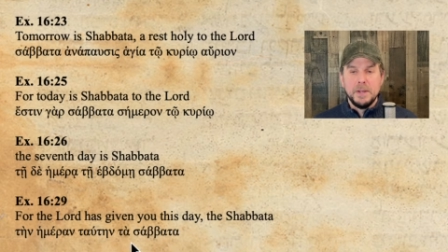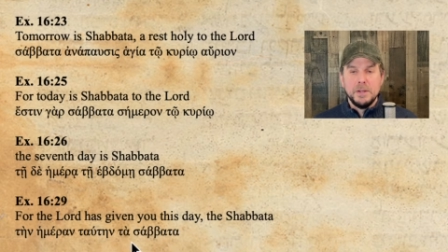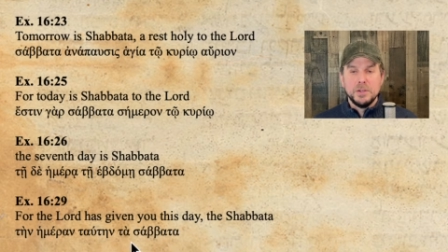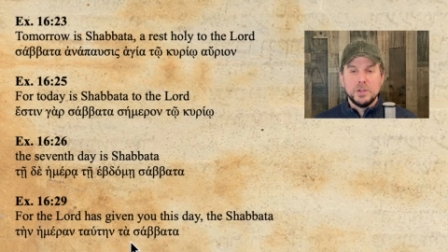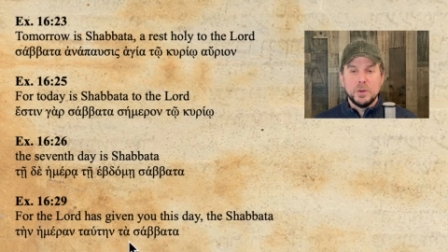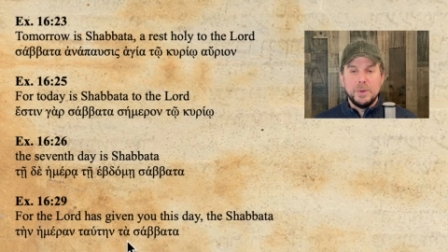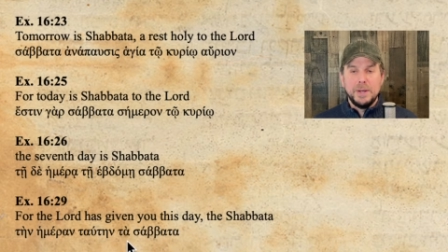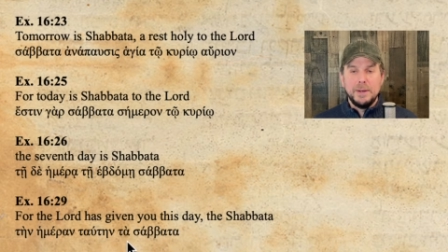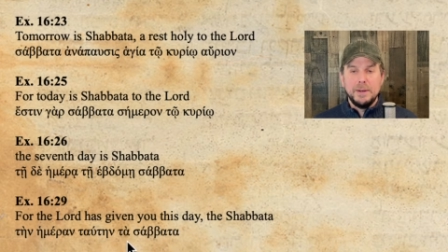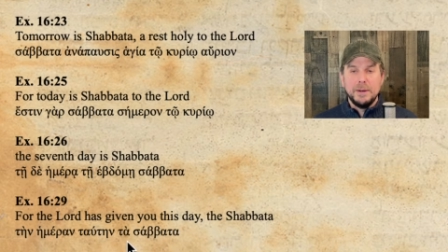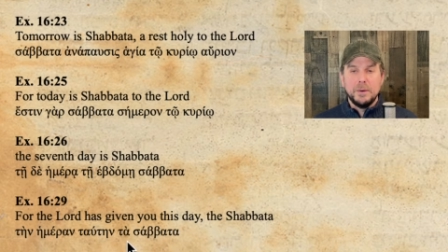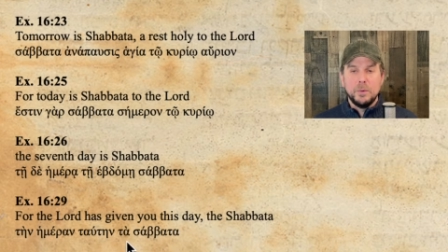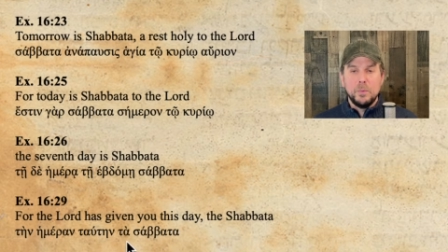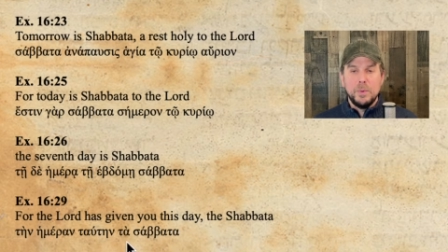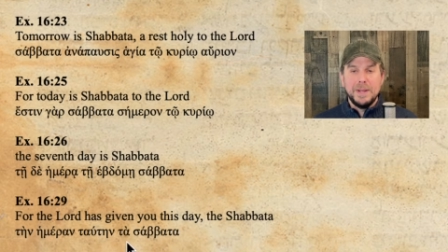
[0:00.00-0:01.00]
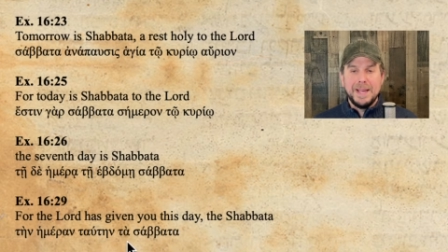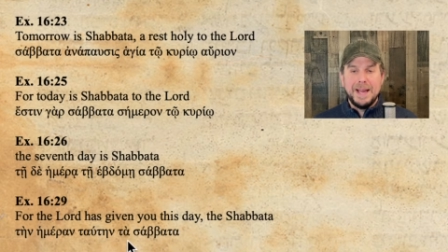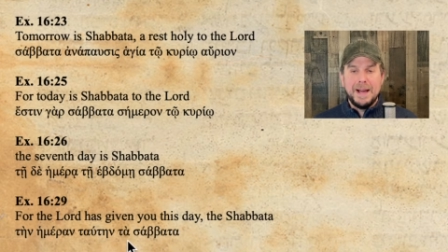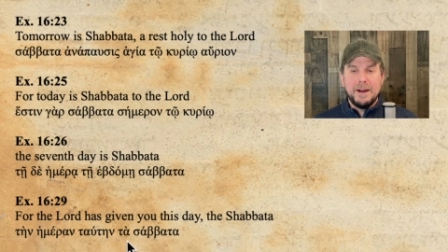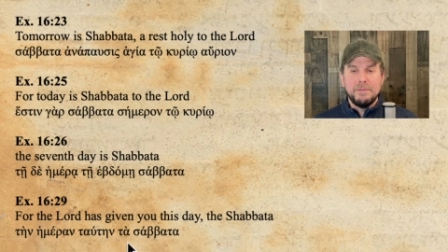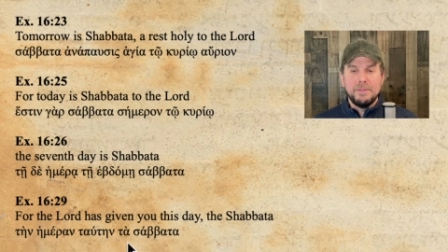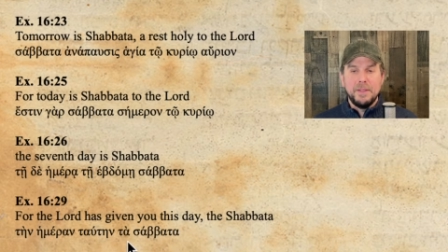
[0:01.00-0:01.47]
So here we
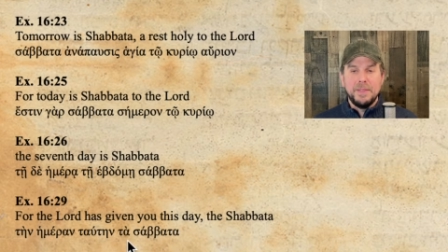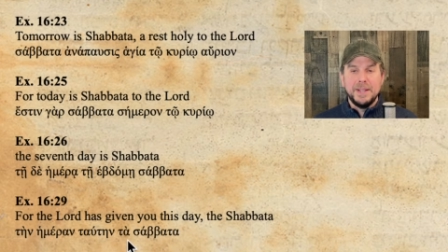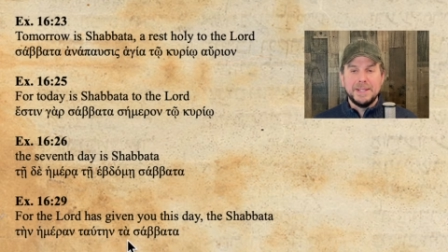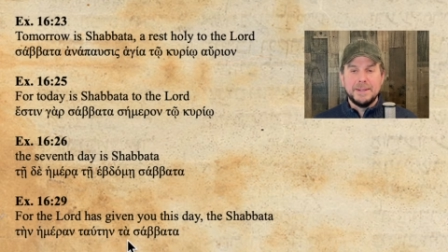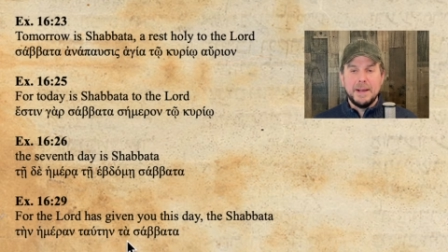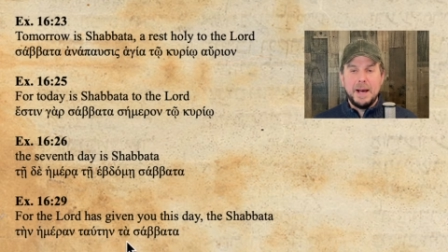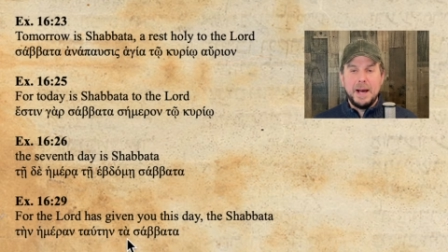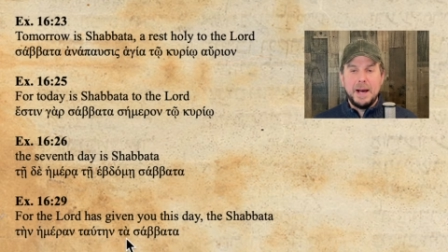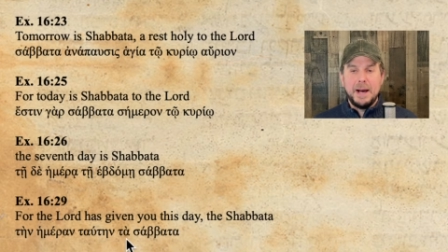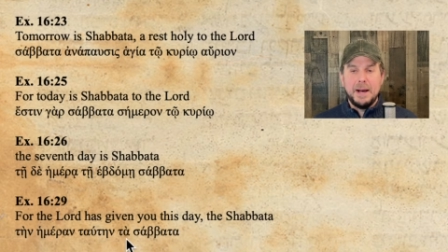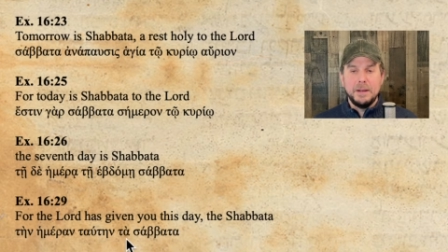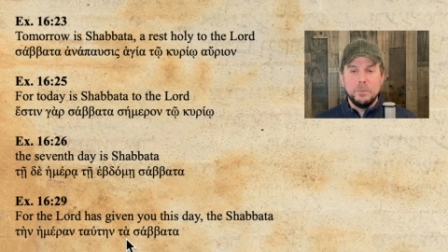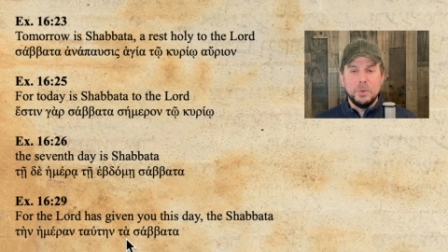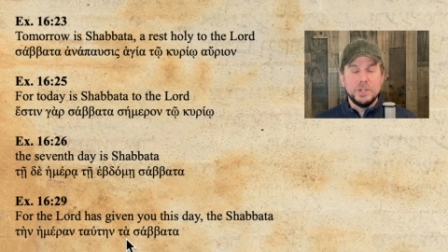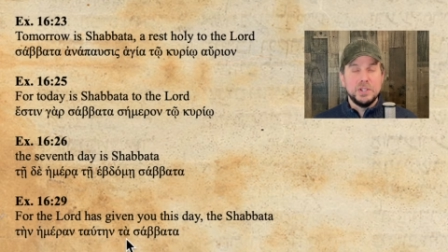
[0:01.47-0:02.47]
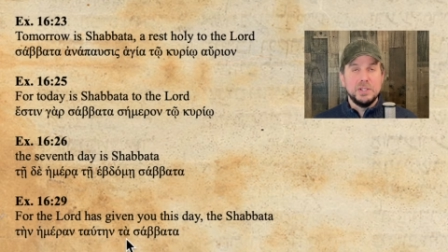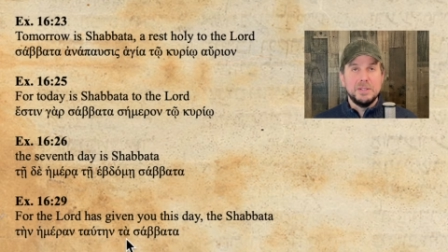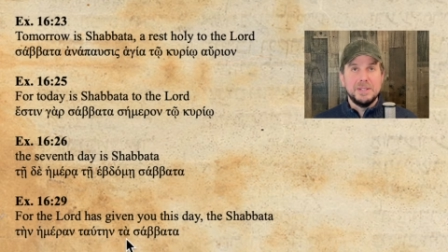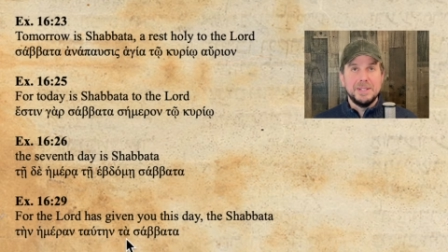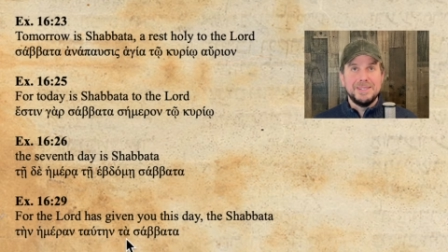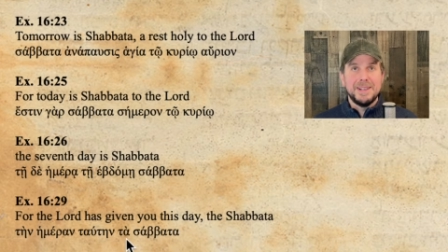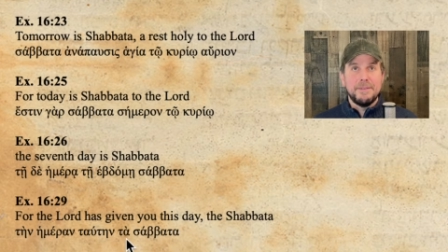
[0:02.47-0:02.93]
have the ta, which is
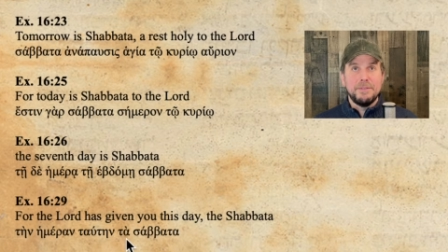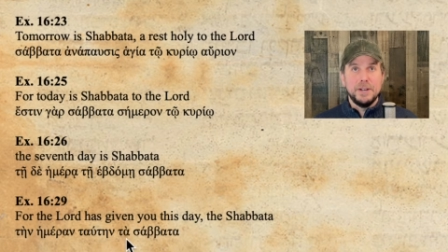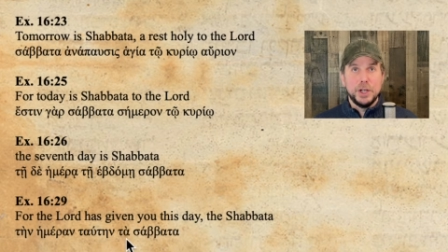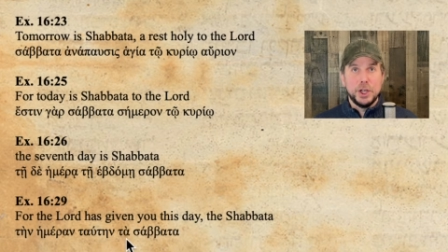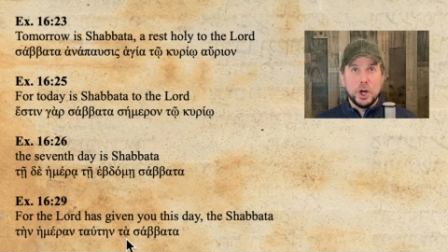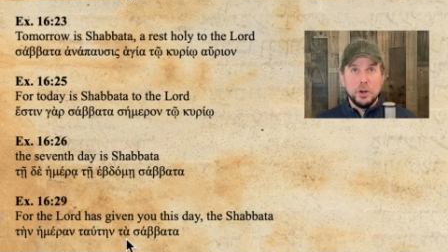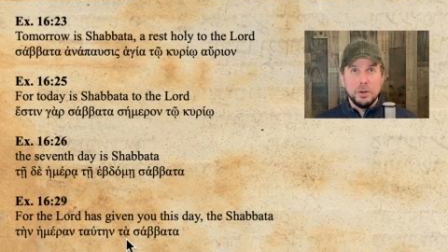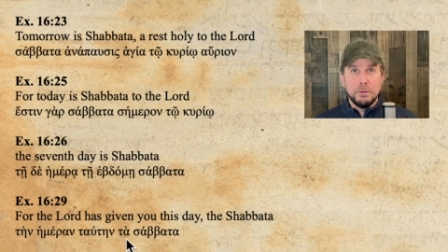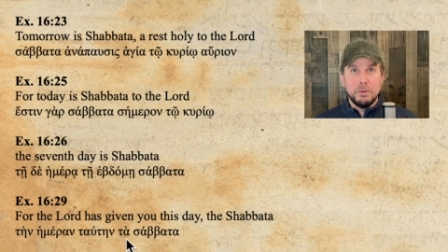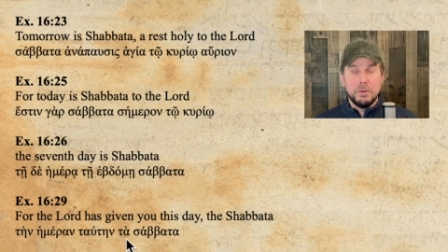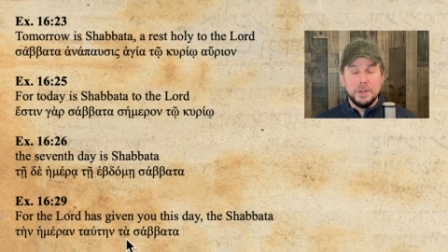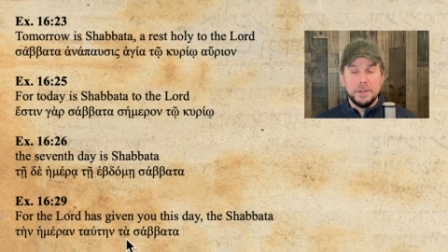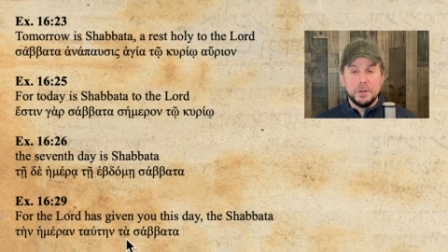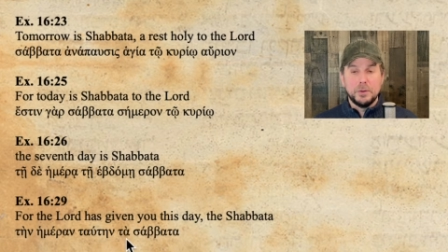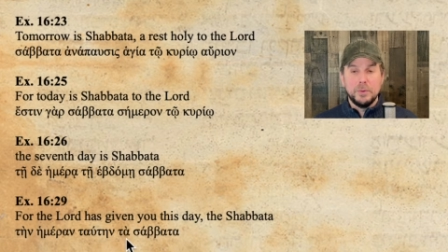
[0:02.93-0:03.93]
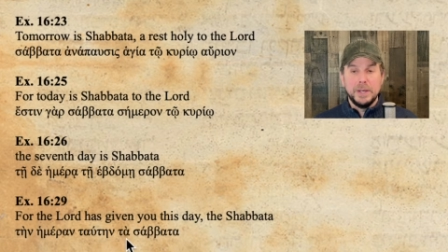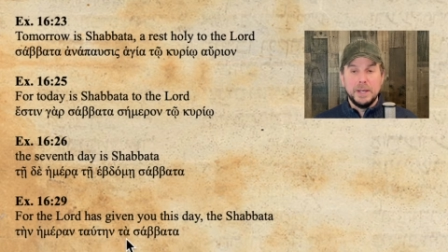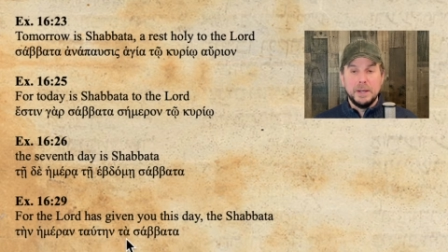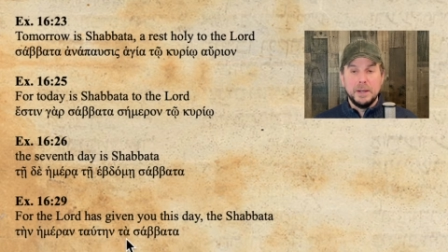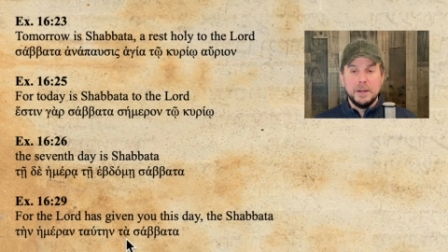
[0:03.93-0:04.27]
the definite article in Greek,